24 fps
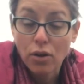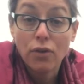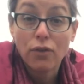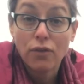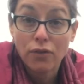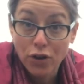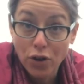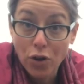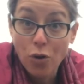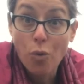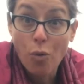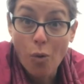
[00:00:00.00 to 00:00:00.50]

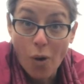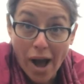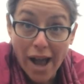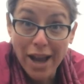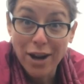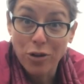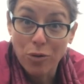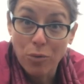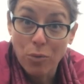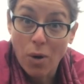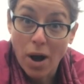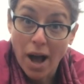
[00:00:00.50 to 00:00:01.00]
for quite
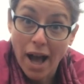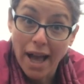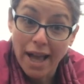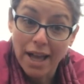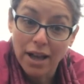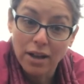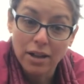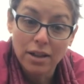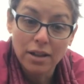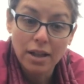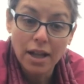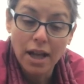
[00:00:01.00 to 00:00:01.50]
a
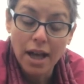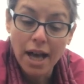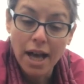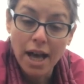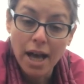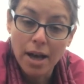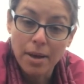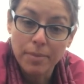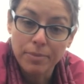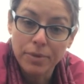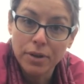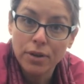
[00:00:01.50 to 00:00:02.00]
while.
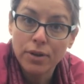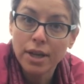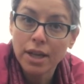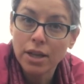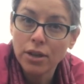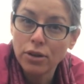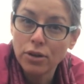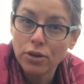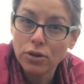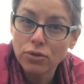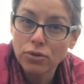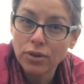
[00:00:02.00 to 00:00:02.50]
You can
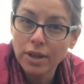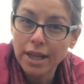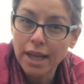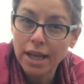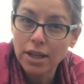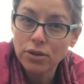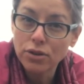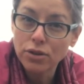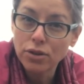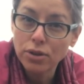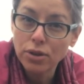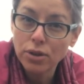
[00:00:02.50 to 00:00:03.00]
usually
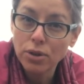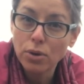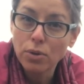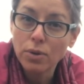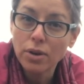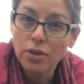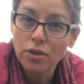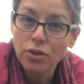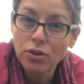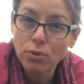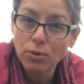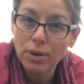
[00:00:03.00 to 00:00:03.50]
get 2
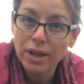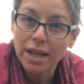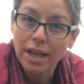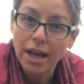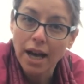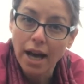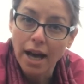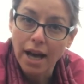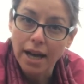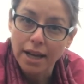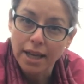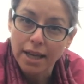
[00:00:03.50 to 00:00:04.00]
to 3
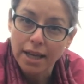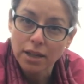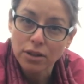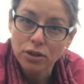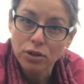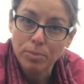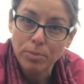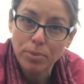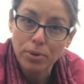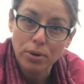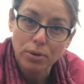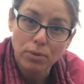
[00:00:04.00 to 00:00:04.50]
cuttings
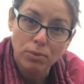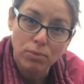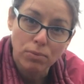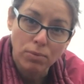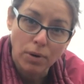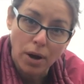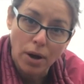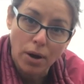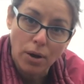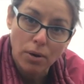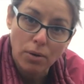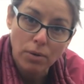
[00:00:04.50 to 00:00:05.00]
per
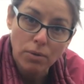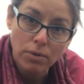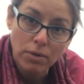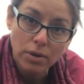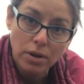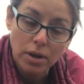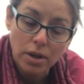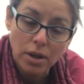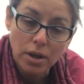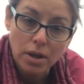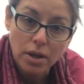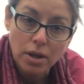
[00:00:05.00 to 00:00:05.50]
row.
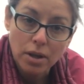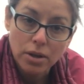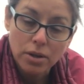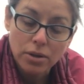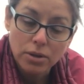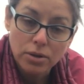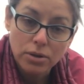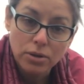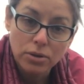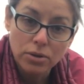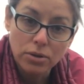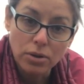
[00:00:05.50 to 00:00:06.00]

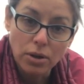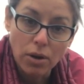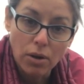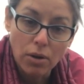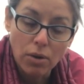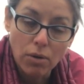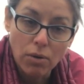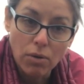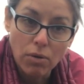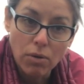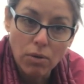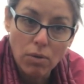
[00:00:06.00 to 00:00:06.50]

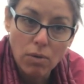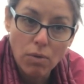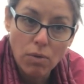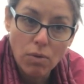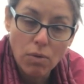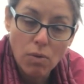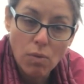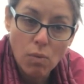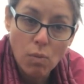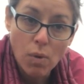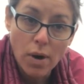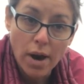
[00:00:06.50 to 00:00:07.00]
So
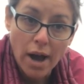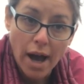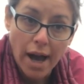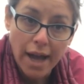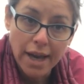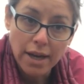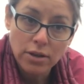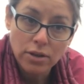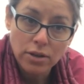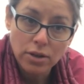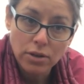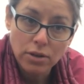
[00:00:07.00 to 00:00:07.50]
what I
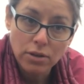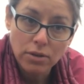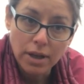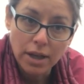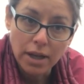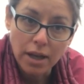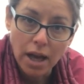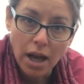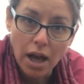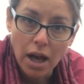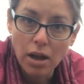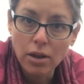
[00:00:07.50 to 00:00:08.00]
do, and
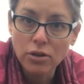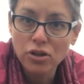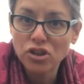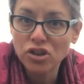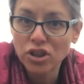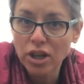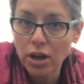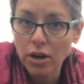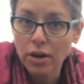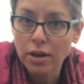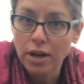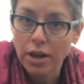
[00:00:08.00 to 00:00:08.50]
I'll
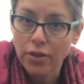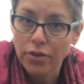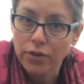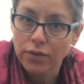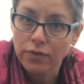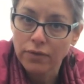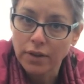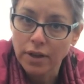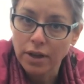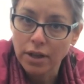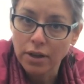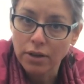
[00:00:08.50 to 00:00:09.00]
share another
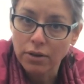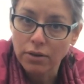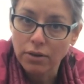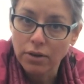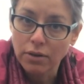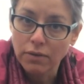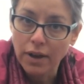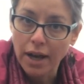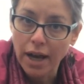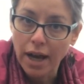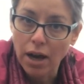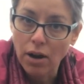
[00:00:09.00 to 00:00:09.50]
video of
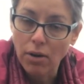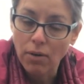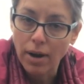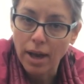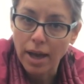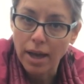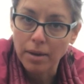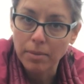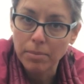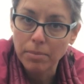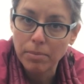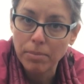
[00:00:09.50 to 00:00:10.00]
how
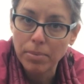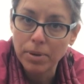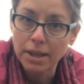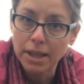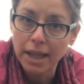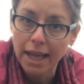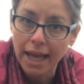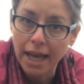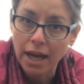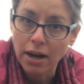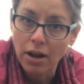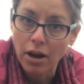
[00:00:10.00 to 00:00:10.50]
I
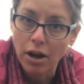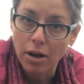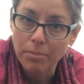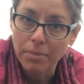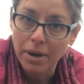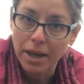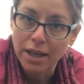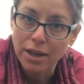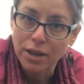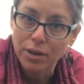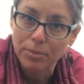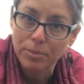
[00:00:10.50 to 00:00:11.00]
plan on
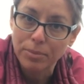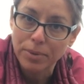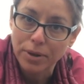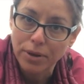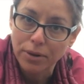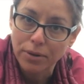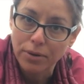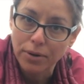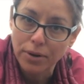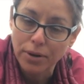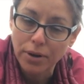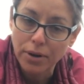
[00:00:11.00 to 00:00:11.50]
my
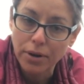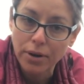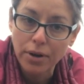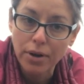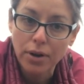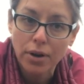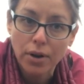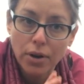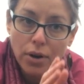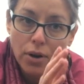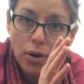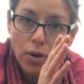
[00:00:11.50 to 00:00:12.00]
computer
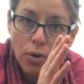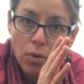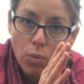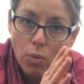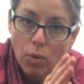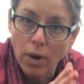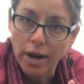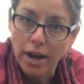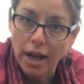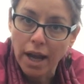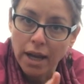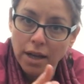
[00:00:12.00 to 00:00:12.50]

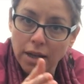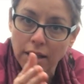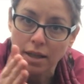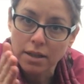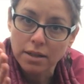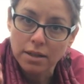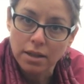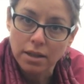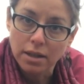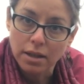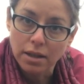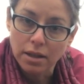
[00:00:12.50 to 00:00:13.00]
what I need
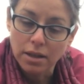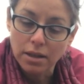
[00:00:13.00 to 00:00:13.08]
to